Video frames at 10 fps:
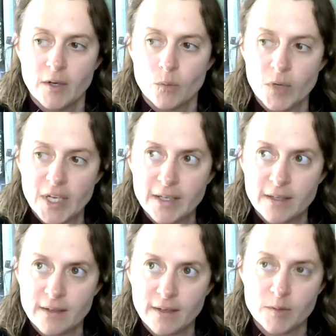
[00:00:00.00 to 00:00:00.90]

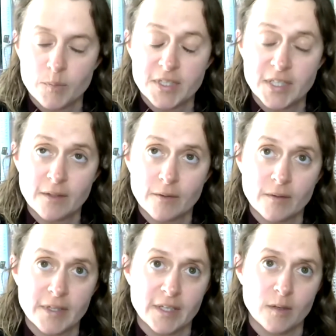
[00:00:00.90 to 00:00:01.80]
Reagan and
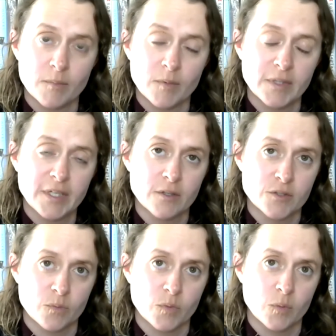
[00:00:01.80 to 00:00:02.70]
particularly
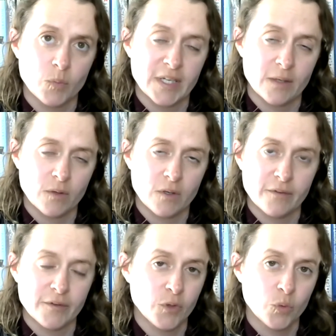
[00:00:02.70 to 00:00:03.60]
leaders of what we now call
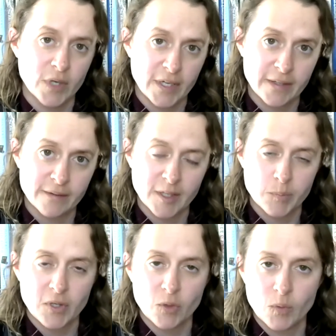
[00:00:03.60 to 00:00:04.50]
the New Right, like
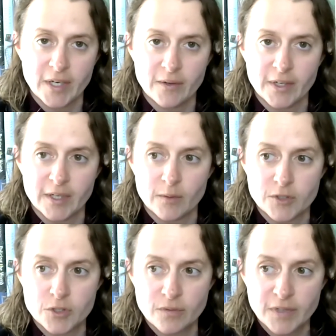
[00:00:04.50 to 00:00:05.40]
Paul Weyrich and
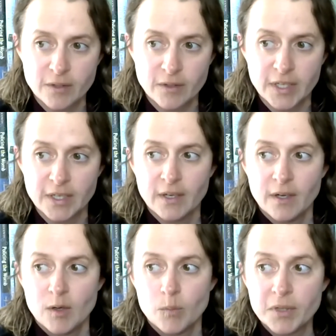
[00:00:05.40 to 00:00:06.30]
Richard Viguerie,
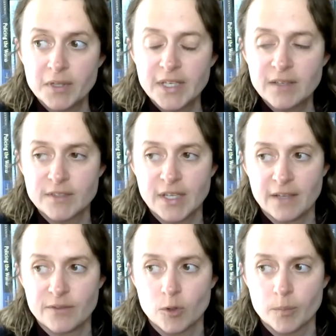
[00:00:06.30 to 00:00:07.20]
believed
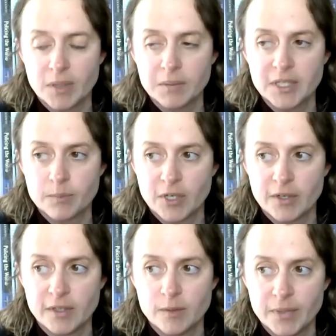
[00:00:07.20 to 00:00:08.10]
that the Republican
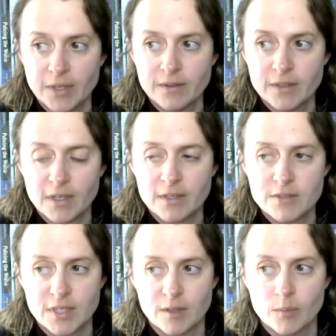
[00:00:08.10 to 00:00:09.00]
Party could build an
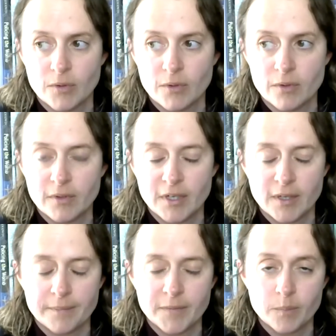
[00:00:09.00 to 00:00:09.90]

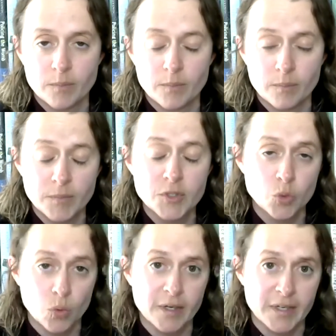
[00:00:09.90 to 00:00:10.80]
unassailable
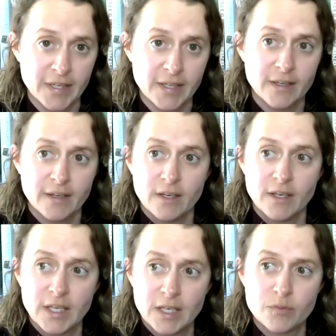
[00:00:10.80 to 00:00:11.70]
majority
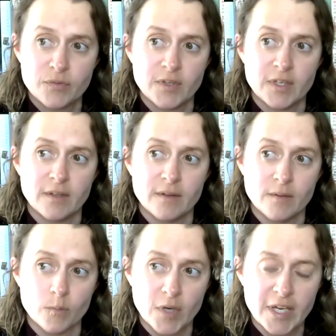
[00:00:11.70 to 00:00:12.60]
if
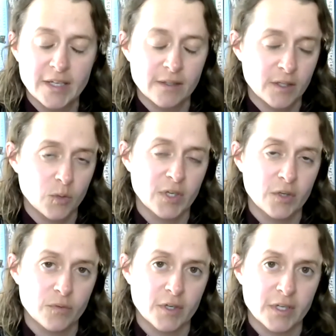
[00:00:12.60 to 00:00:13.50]
Reagan could win
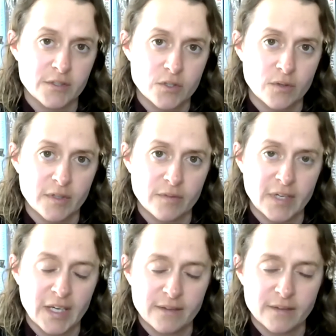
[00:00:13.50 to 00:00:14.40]
over conservative
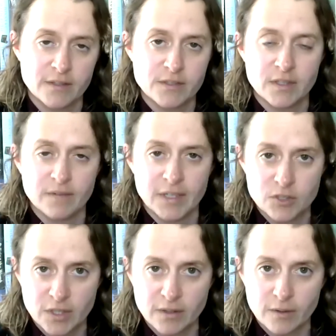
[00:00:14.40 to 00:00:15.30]
Catholics and
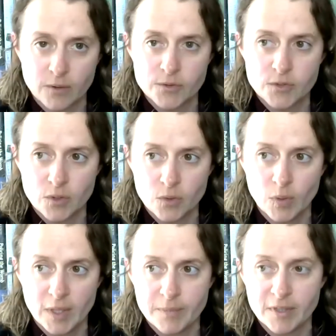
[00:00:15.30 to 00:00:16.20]
evangelicals who
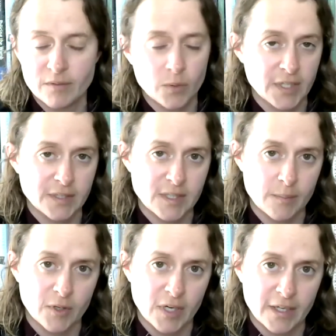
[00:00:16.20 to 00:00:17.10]
had been voting
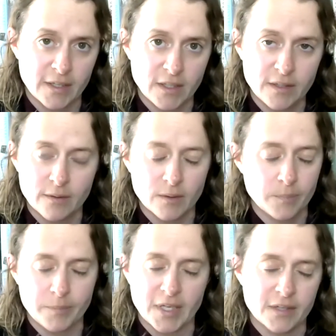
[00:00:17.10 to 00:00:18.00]
Democratic, either
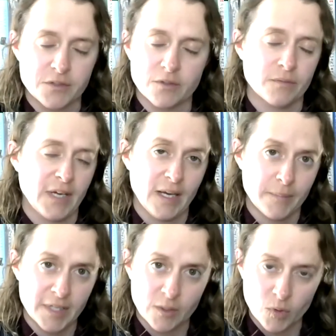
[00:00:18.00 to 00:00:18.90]
because of
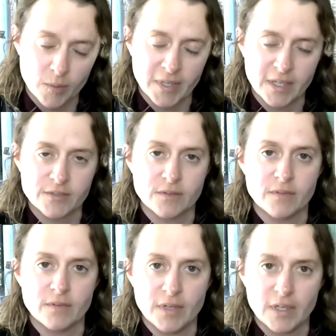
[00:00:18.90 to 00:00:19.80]
habit or because of
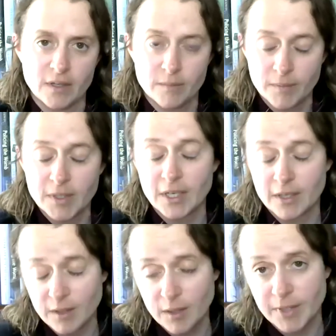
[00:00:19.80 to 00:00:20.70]

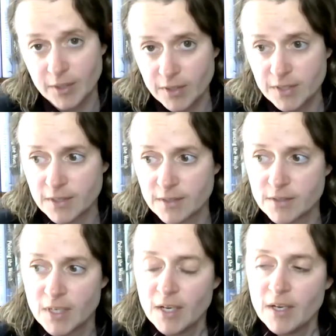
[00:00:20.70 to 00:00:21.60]
economic reasons.
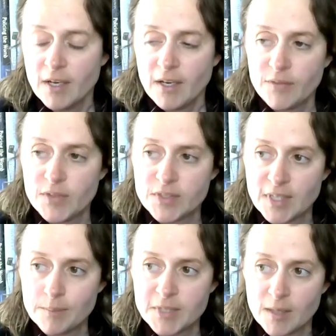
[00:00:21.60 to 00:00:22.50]
At the
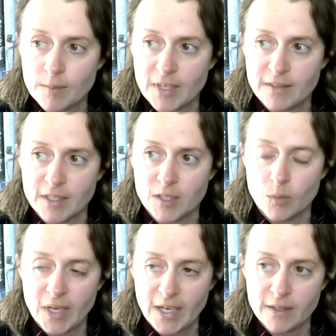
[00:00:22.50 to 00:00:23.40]
same time, I think you
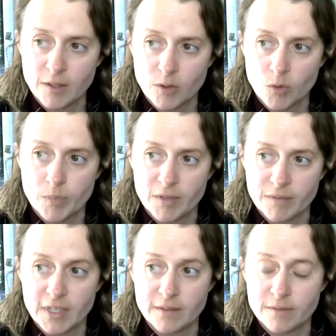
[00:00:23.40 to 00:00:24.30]
had a group of
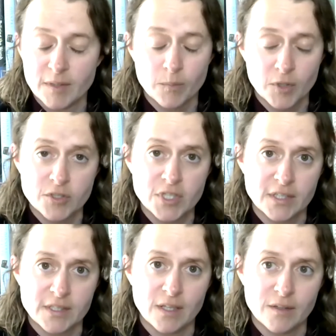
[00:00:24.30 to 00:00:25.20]
kind of emerging
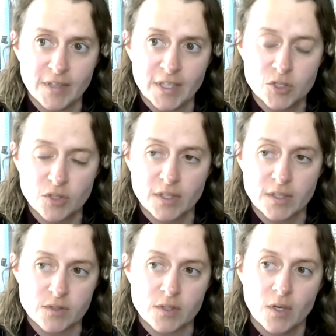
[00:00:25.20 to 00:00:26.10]

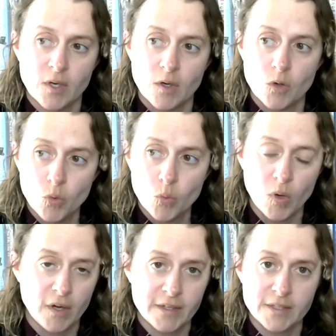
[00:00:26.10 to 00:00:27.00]
televangelists who
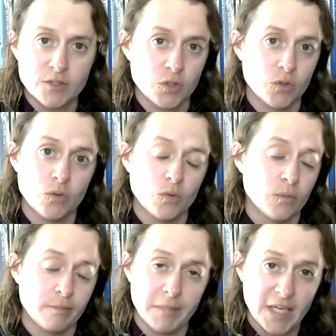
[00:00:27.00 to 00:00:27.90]
wanted to
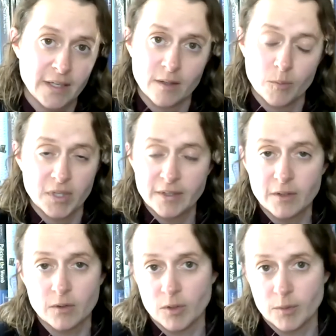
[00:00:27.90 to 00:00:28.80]
make a political